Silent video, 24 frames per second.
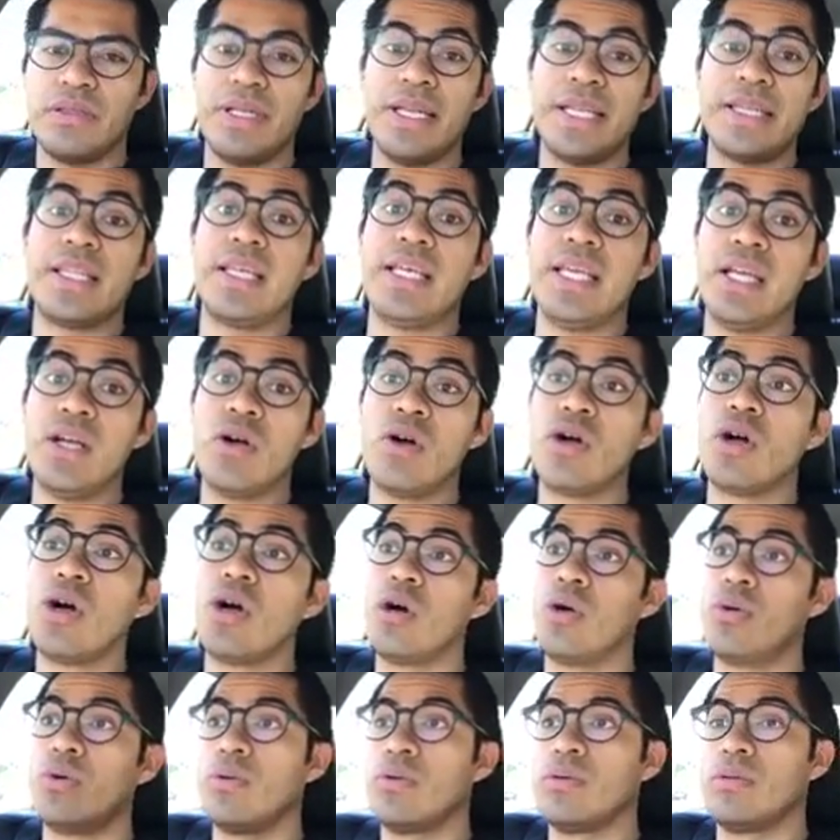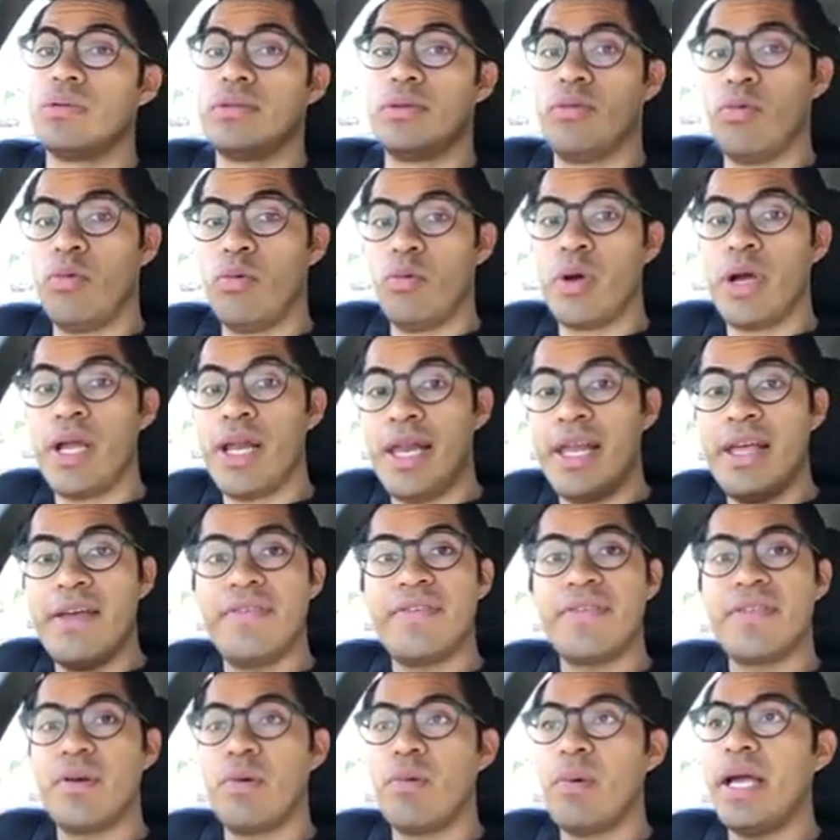Let the ego go.
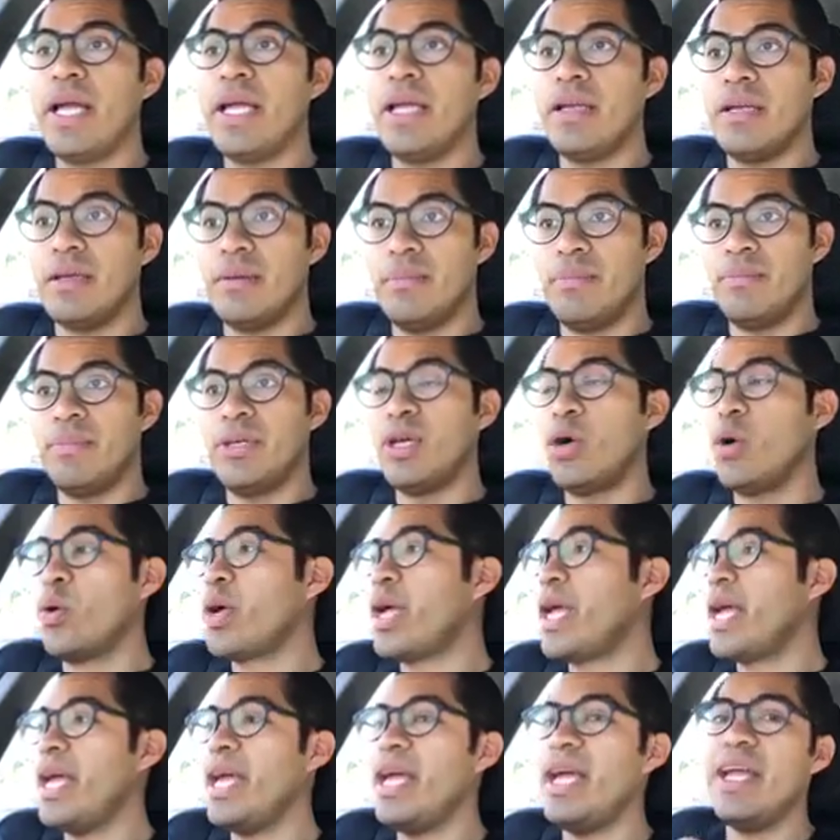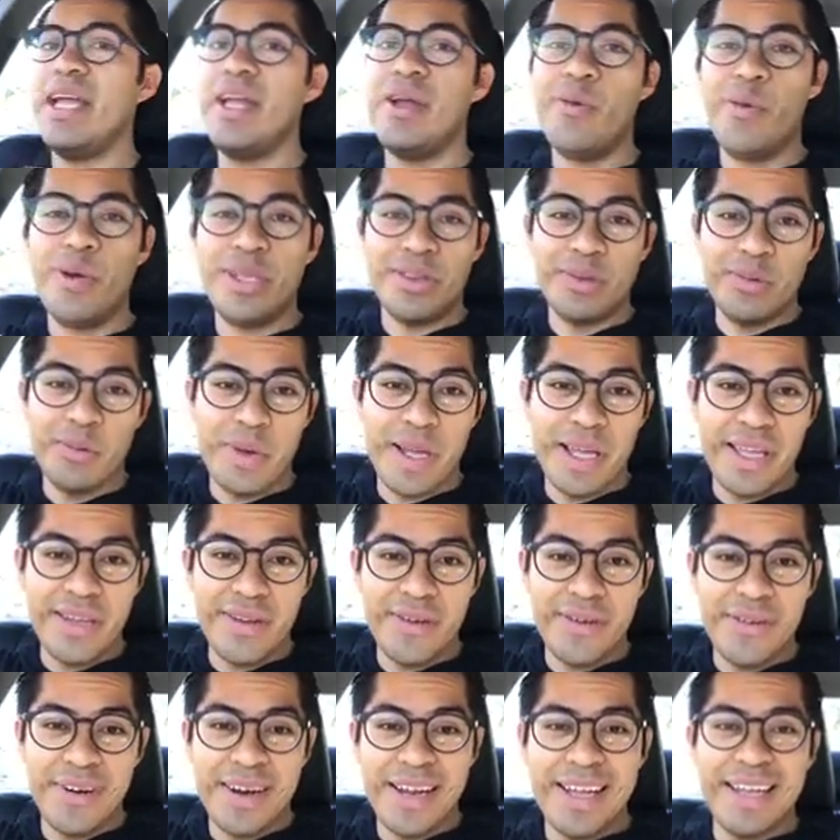Lift the weight. Be okay with the weight,
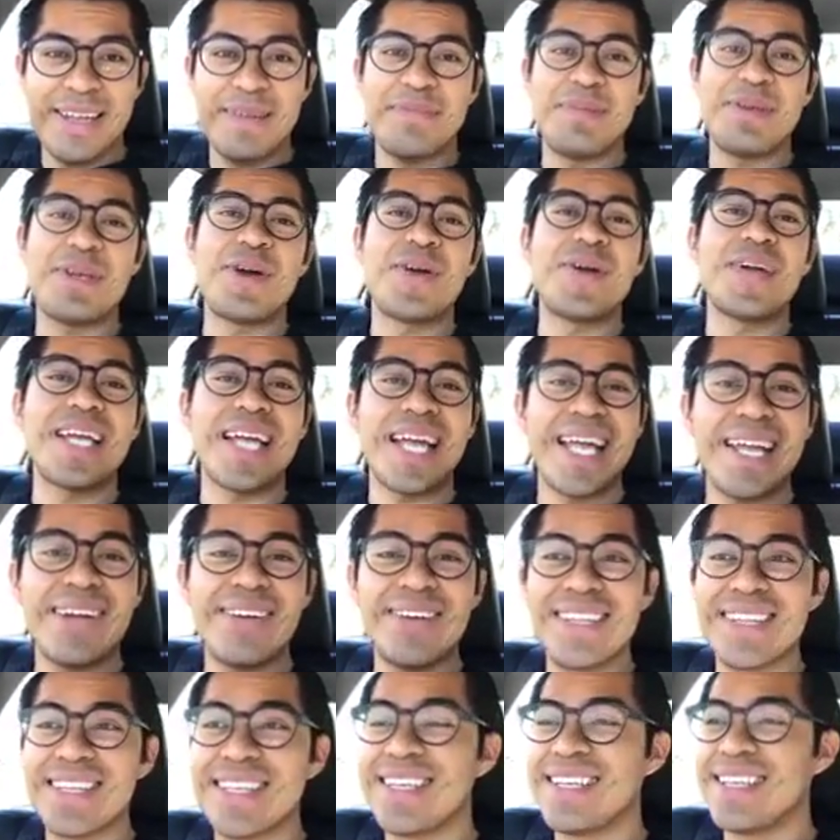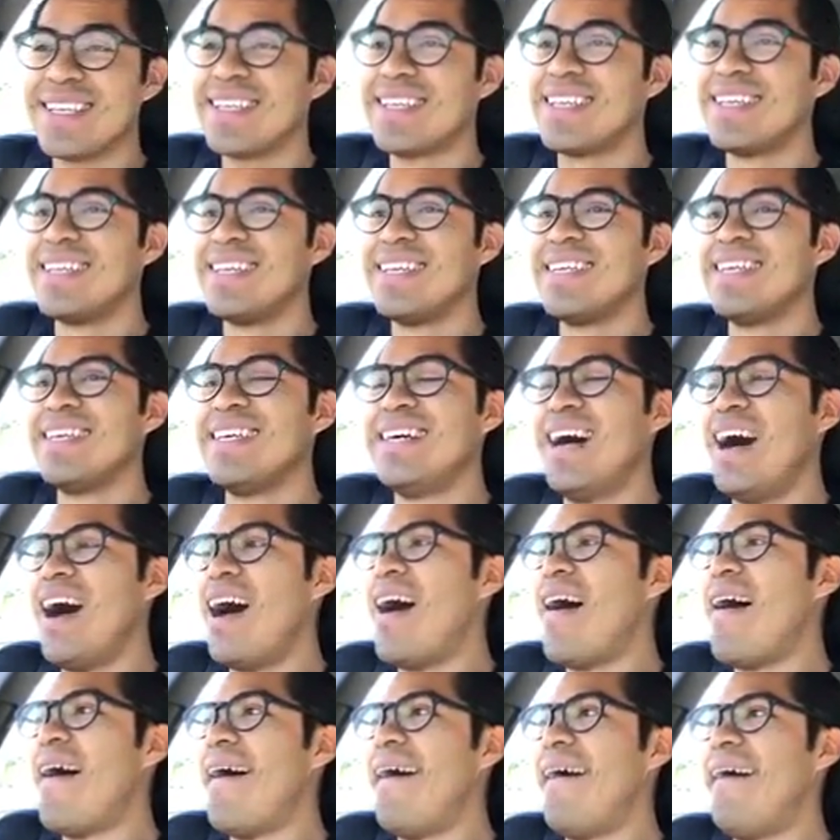all right? Be okay with it.
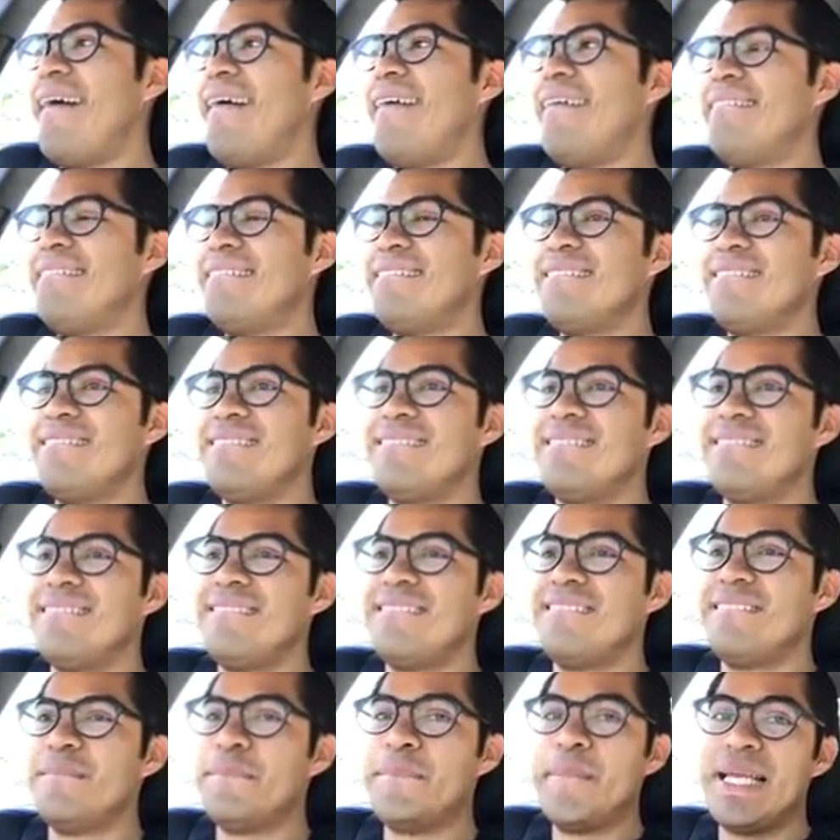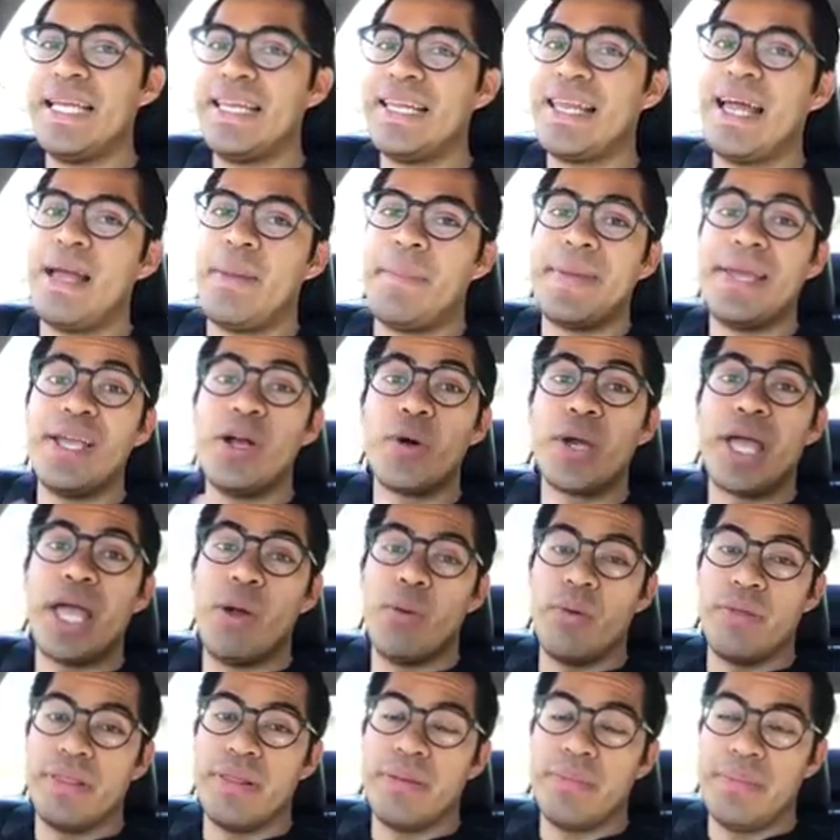Being light. Be
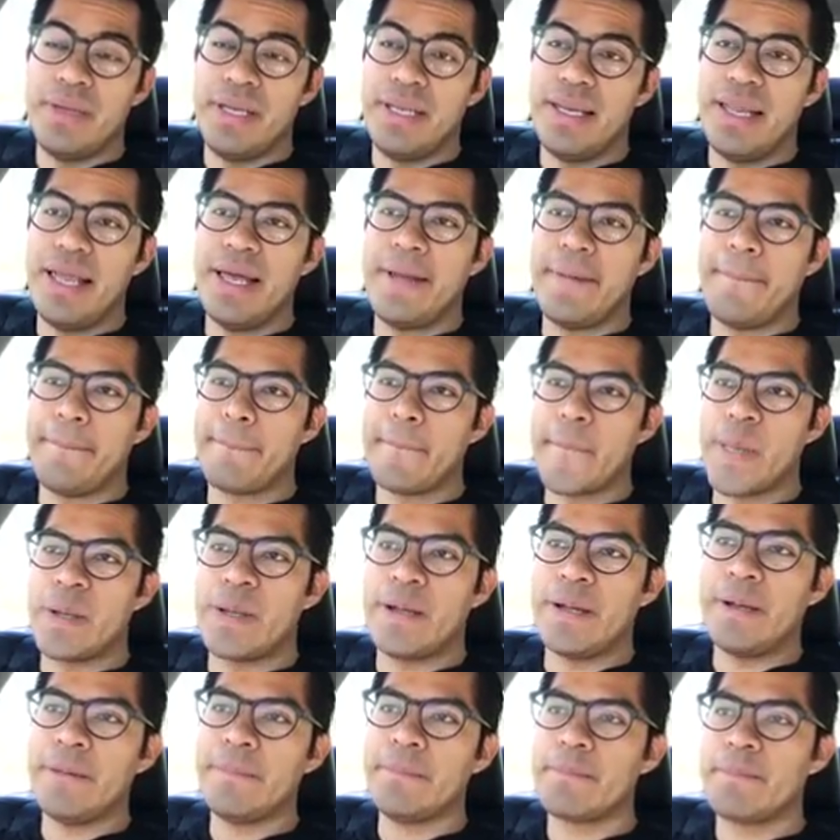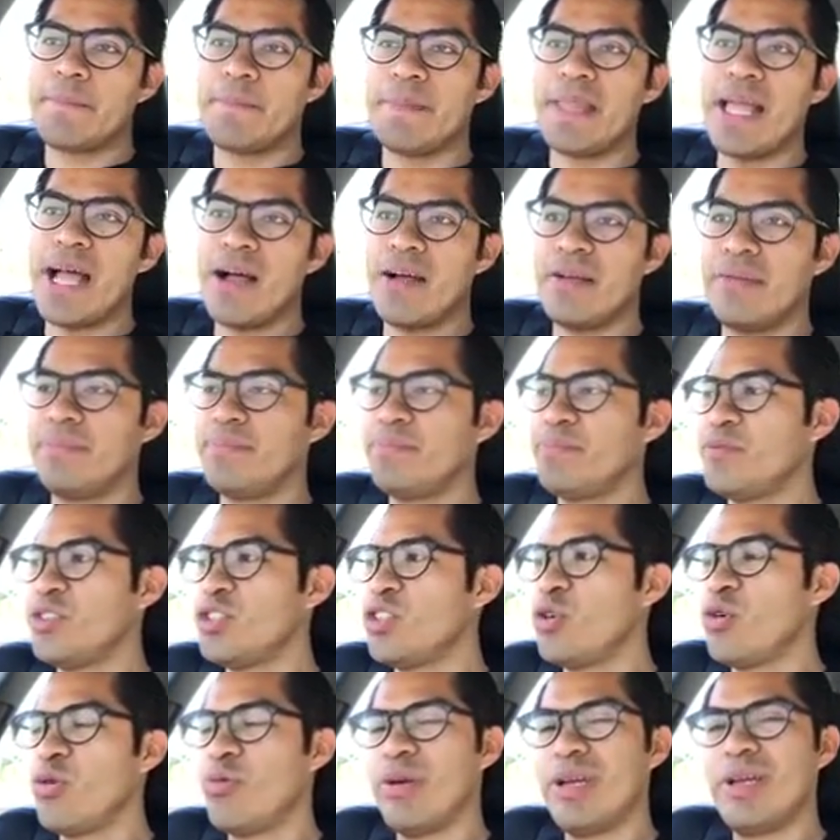okay with it being light, okay? Now,
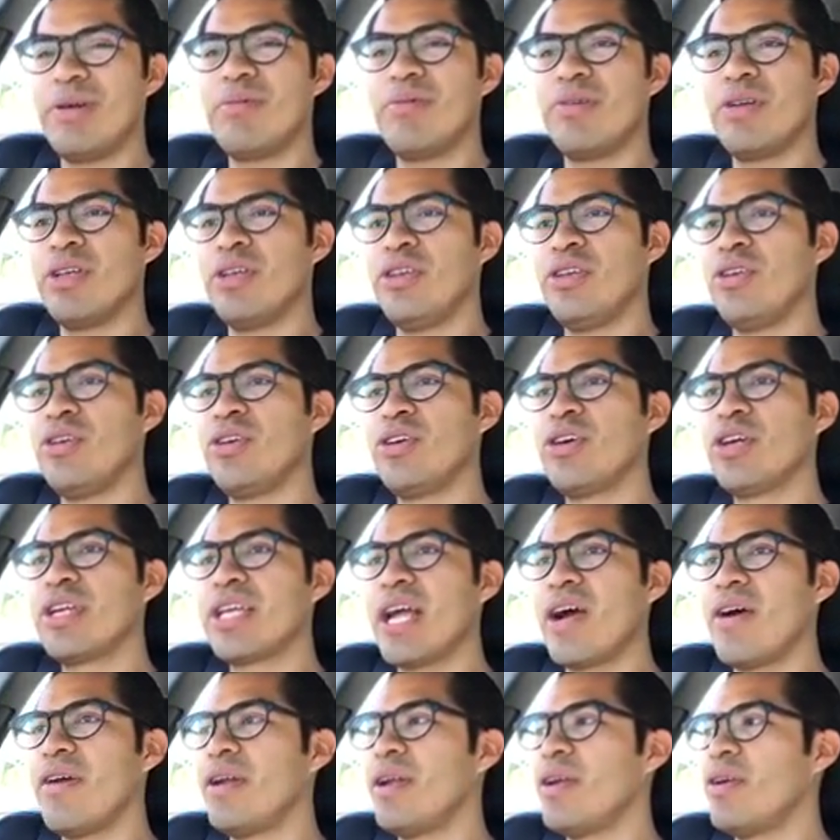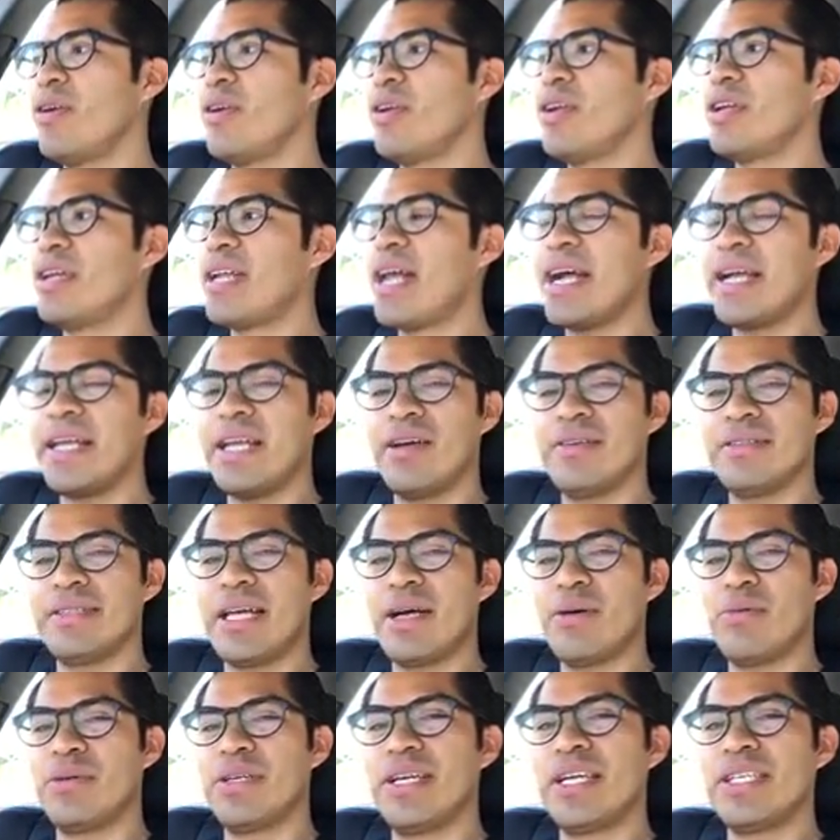you could count it or you could not count
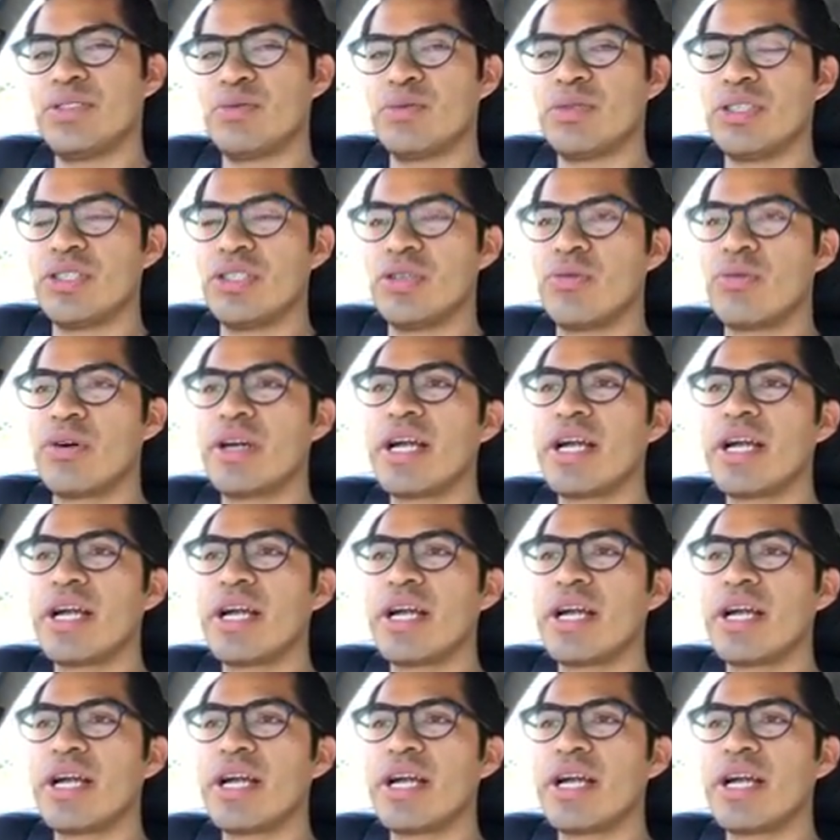that one as one of your